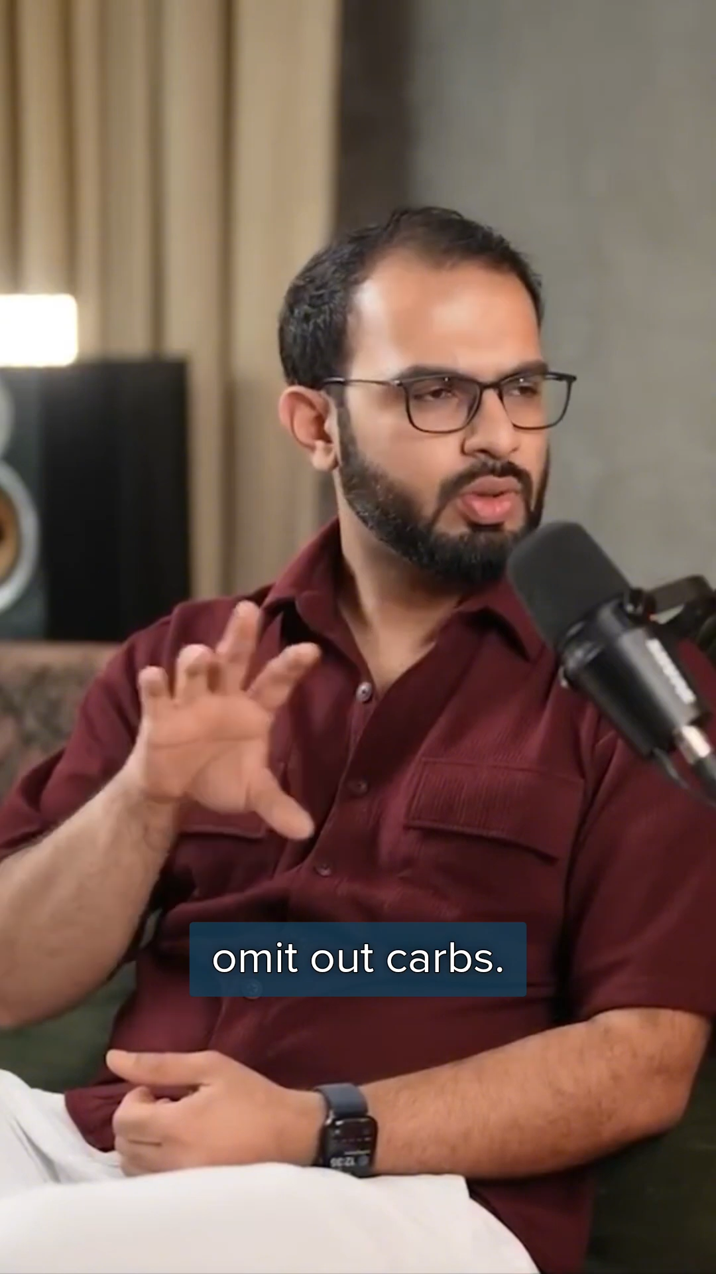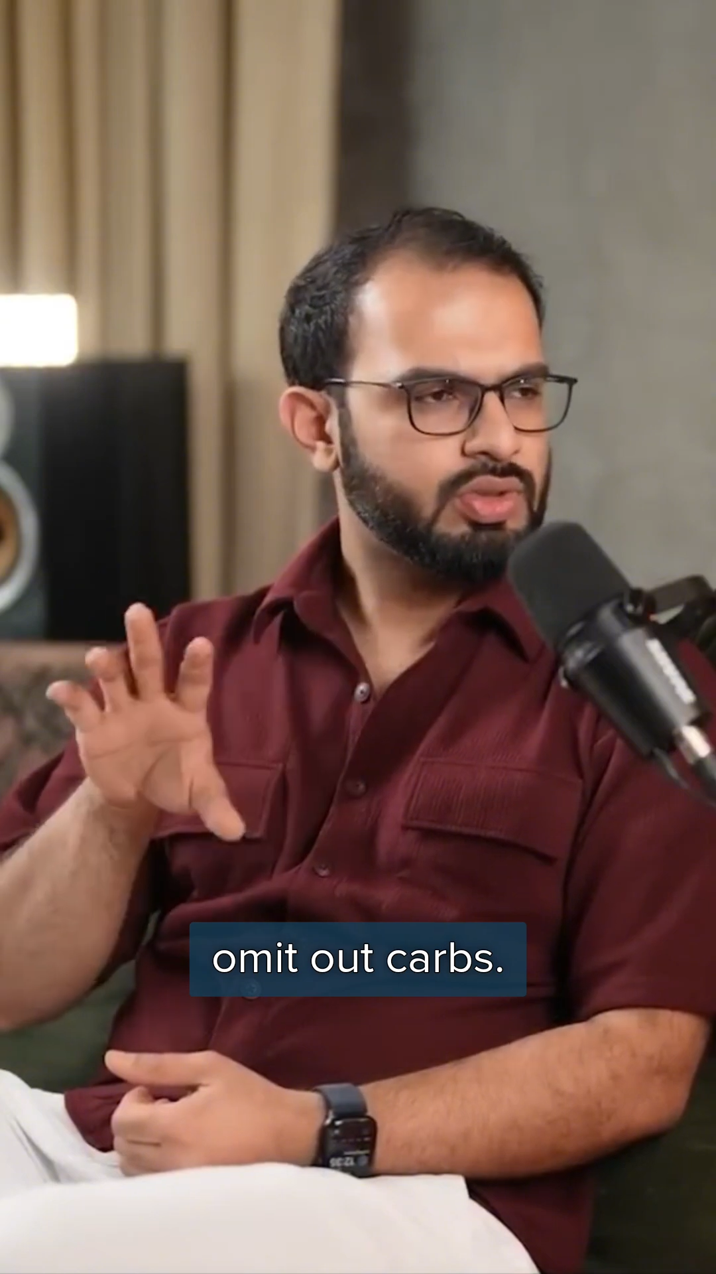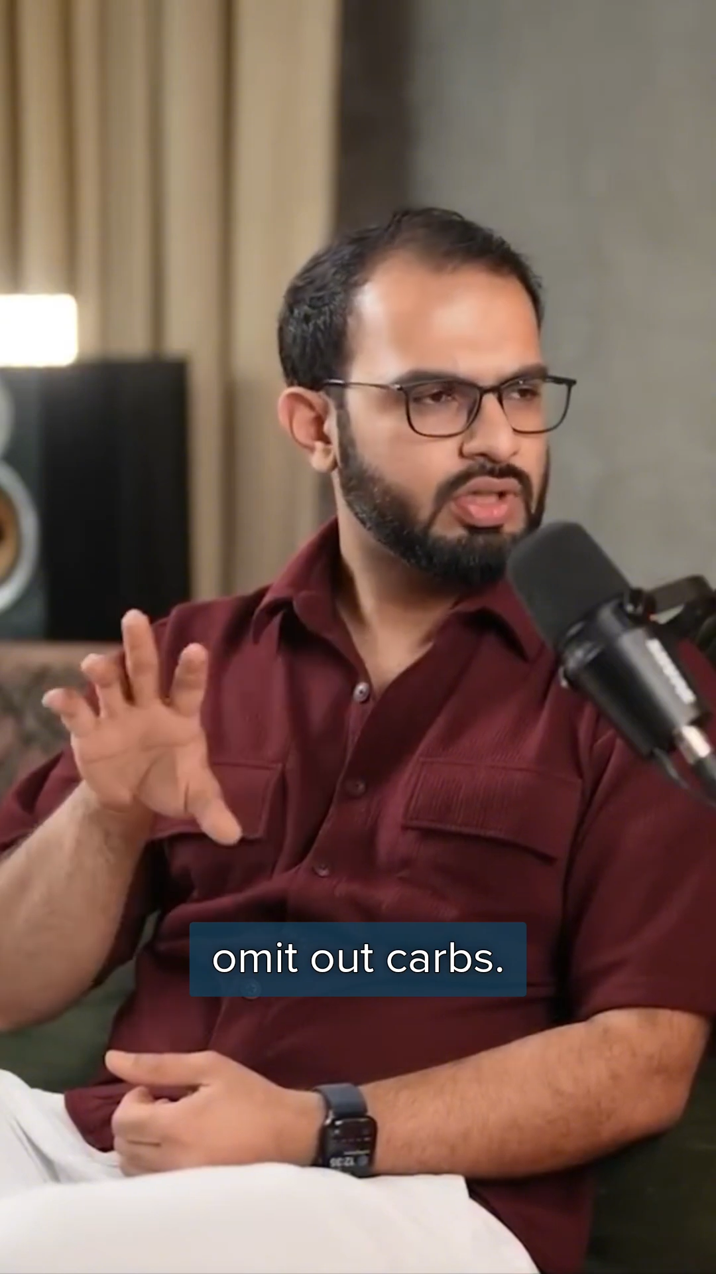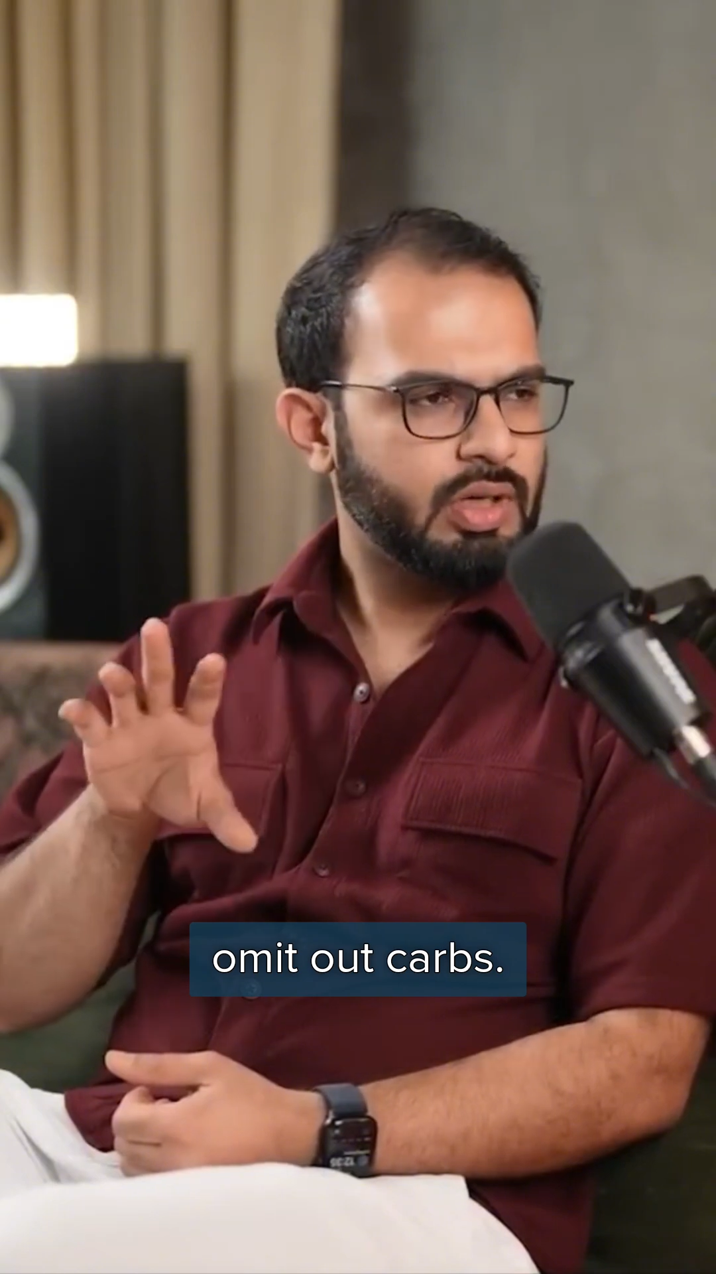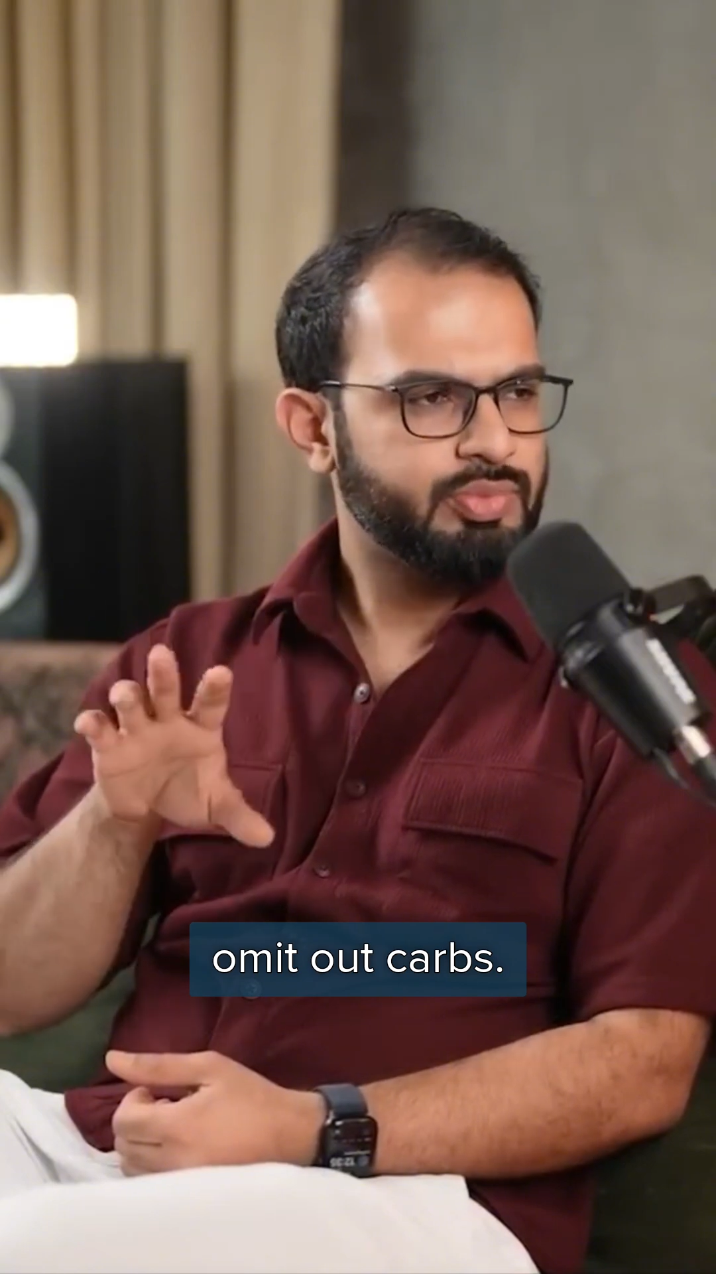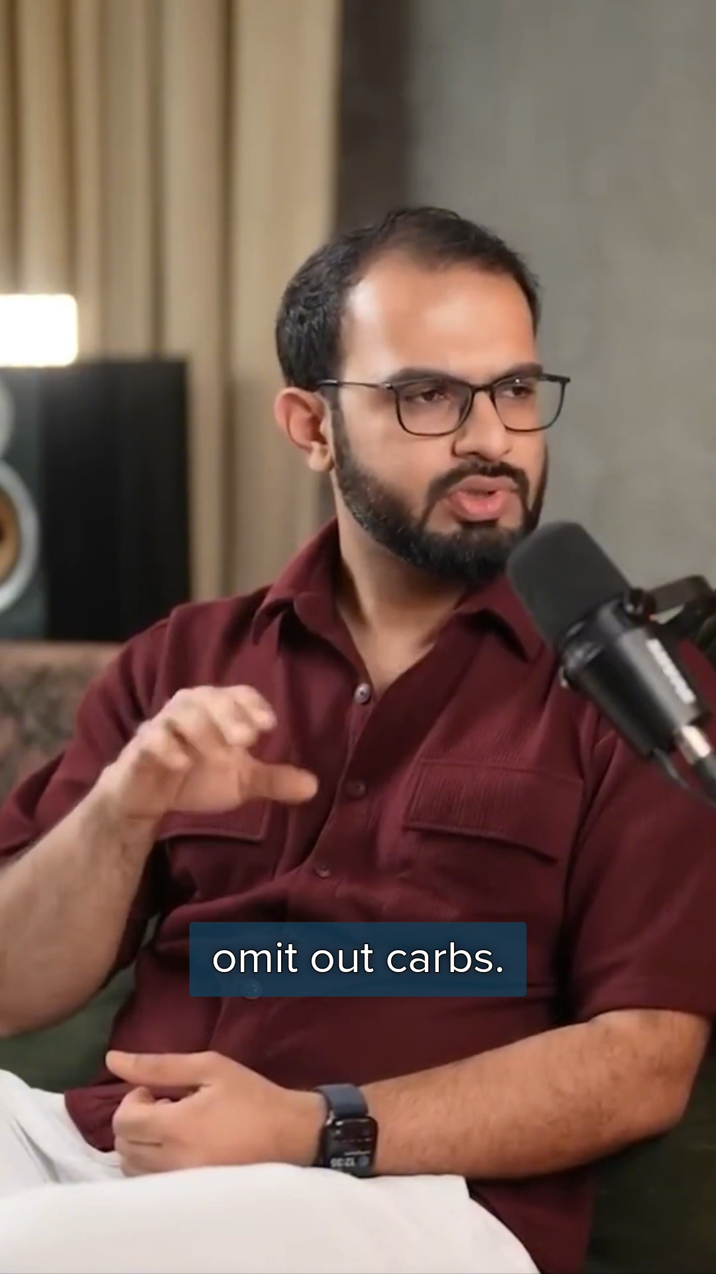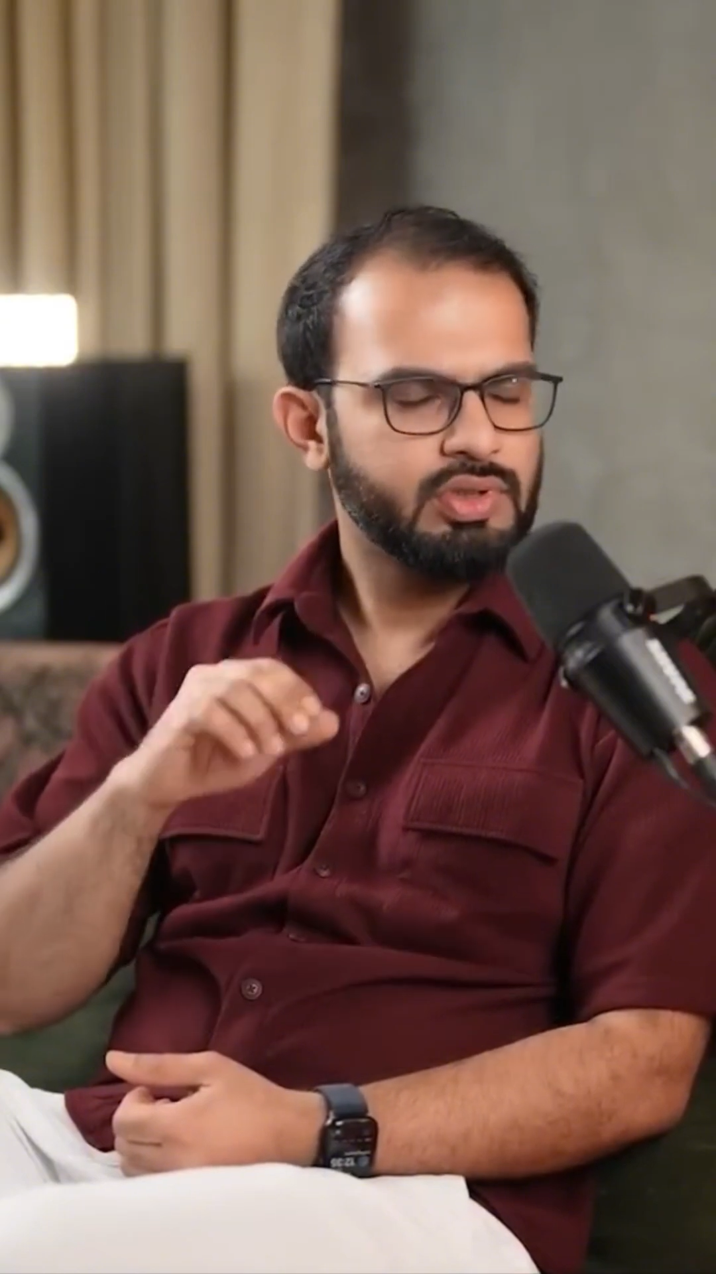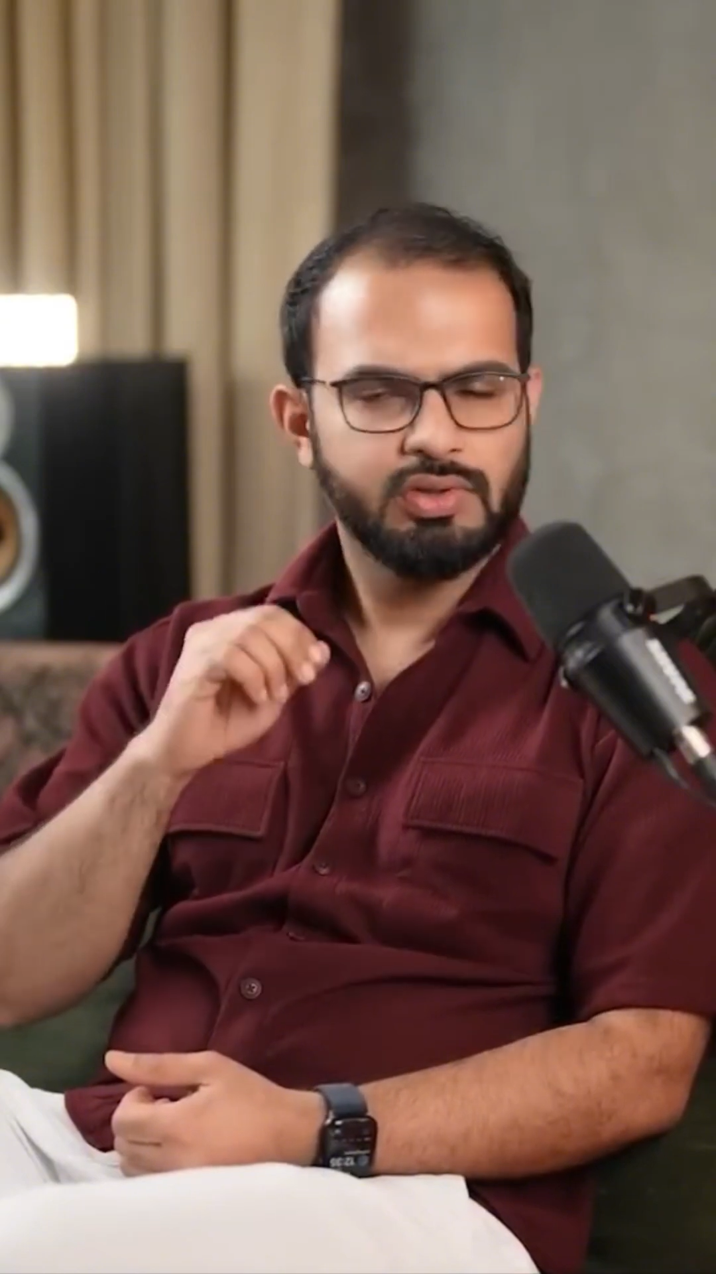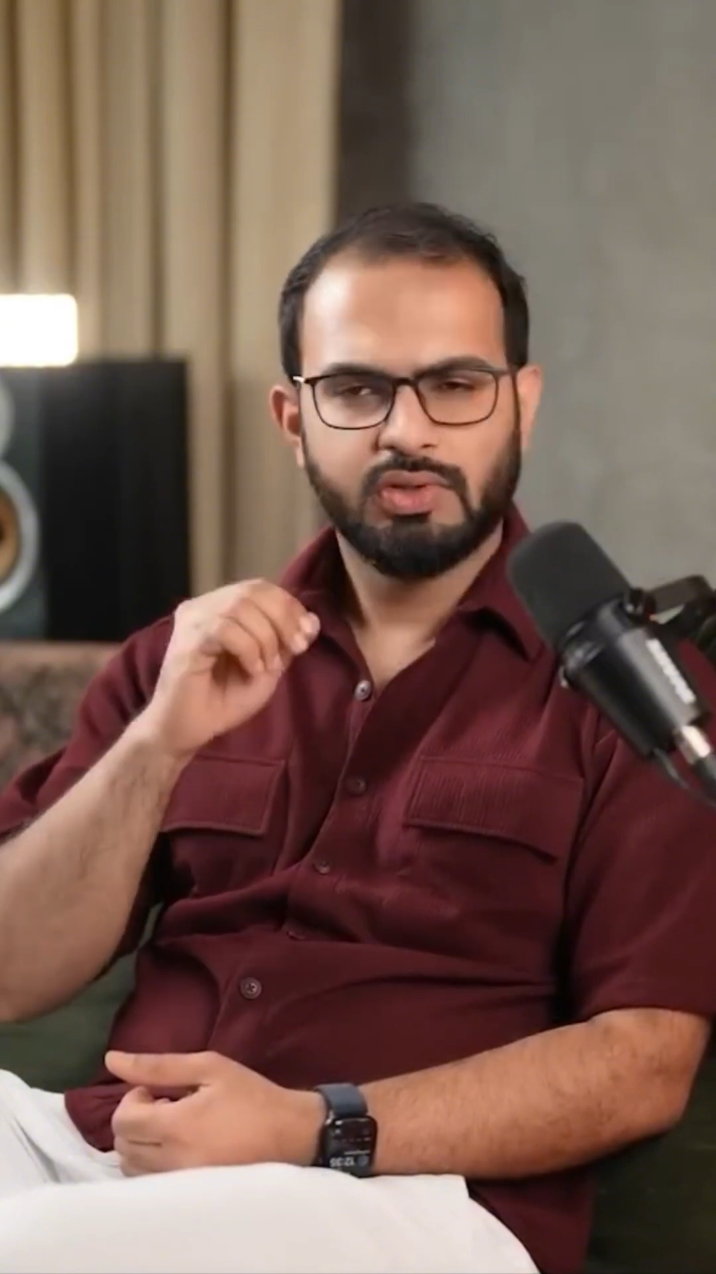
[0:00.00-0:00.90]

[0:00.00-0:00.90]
out carbs.